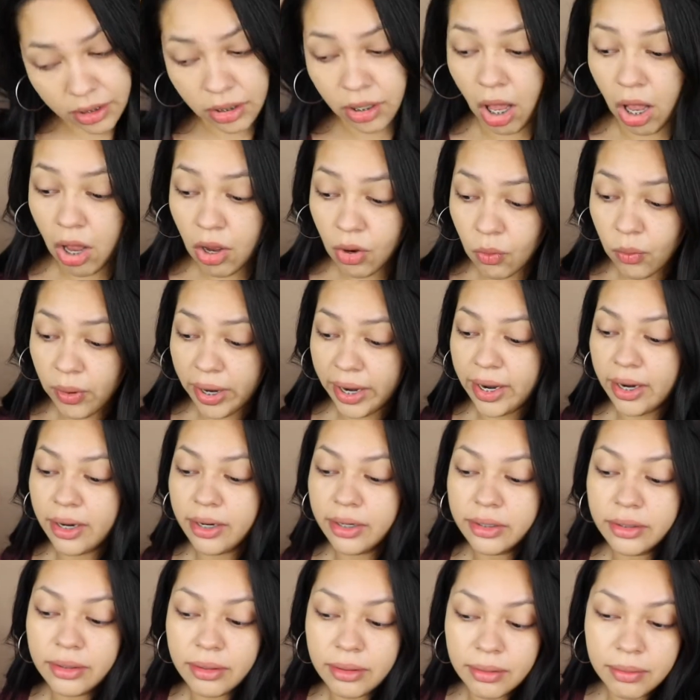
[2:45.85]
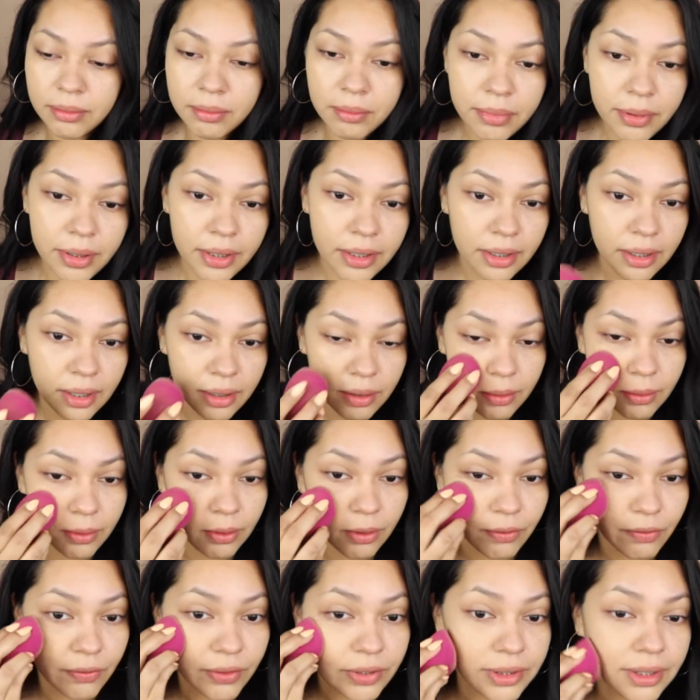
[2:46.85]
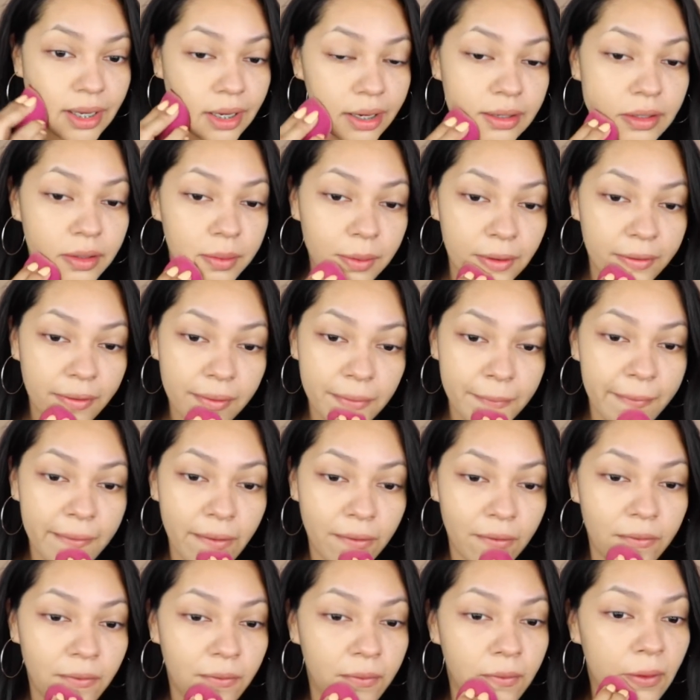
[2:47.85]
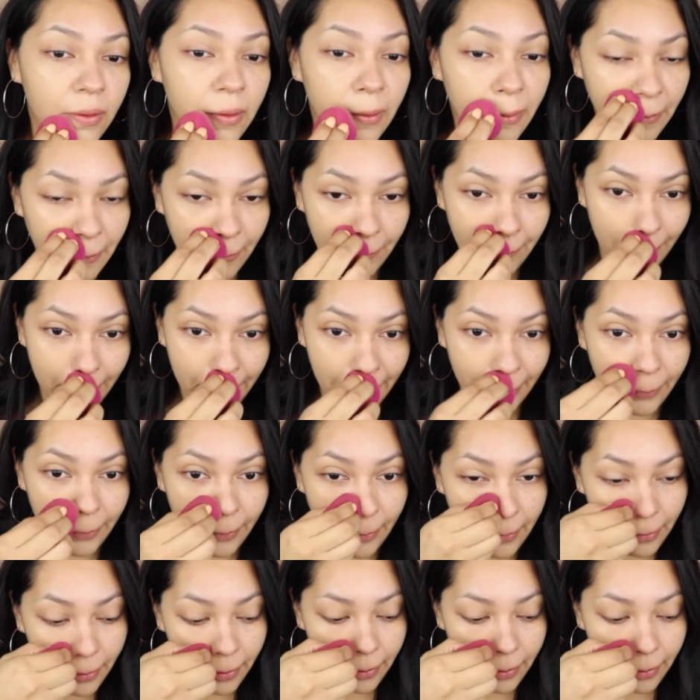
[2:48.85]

a long wear, but I don't know if it's like supposed to be a full coverage.